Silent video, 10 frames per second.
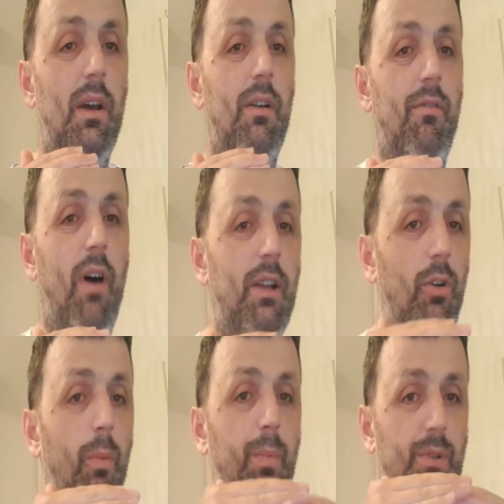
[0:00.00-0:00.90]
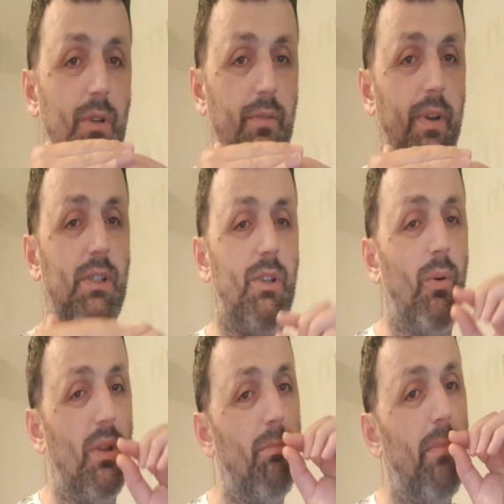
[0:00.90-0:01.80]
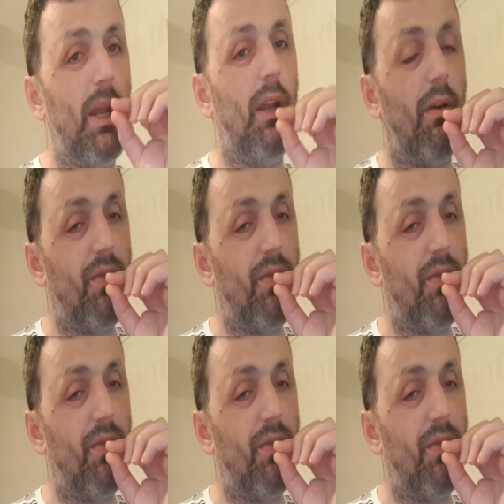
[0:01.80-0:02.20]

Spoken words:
right opposite of it. So the middle of